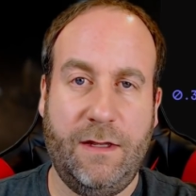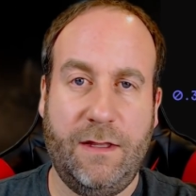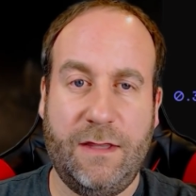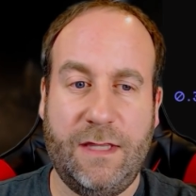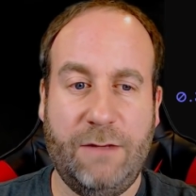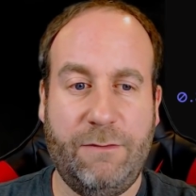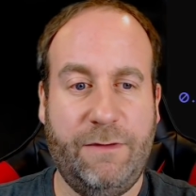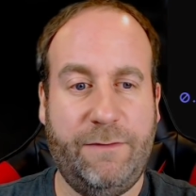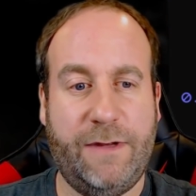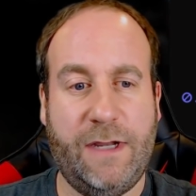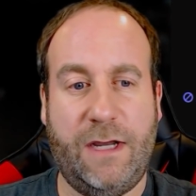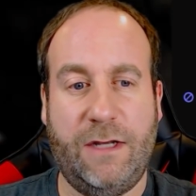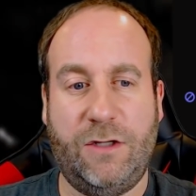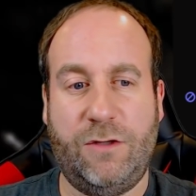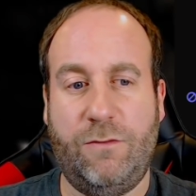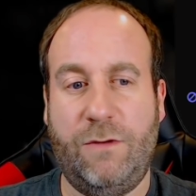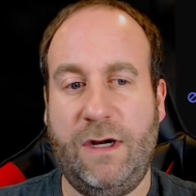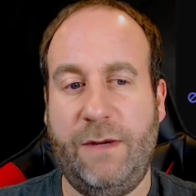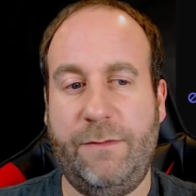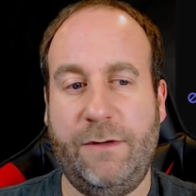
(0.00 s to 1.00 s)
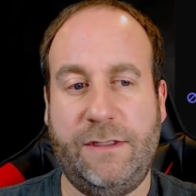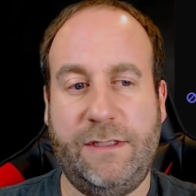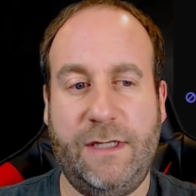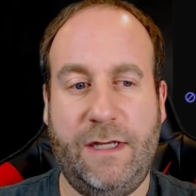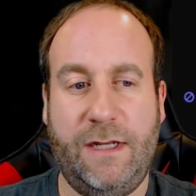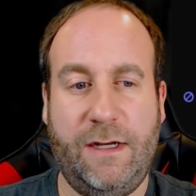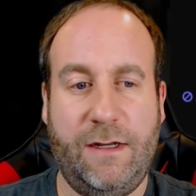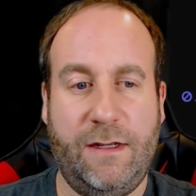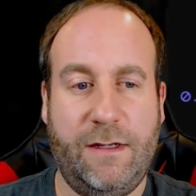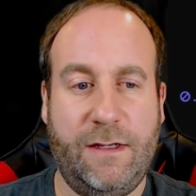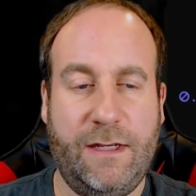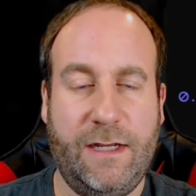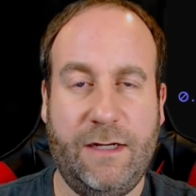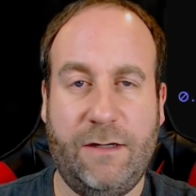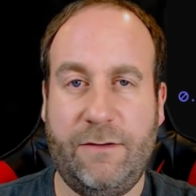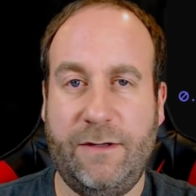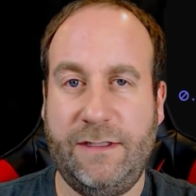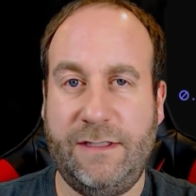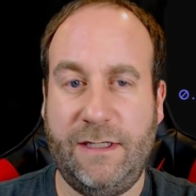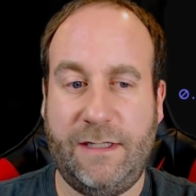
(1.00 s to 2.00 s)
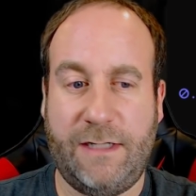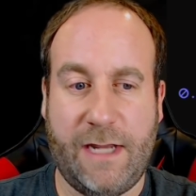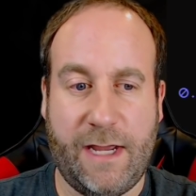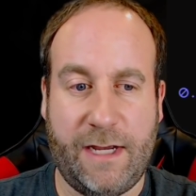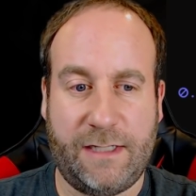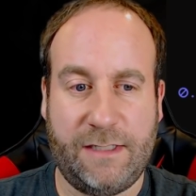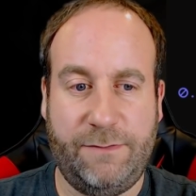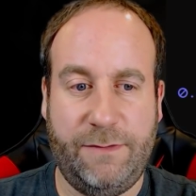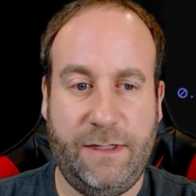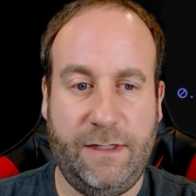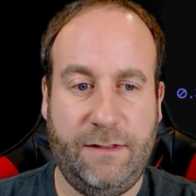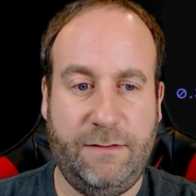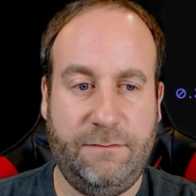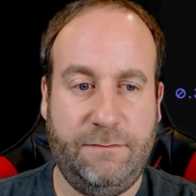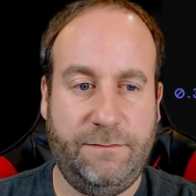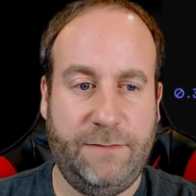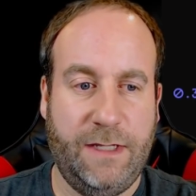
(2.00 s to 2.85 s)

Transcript: Then we've got 20% increased attack speed.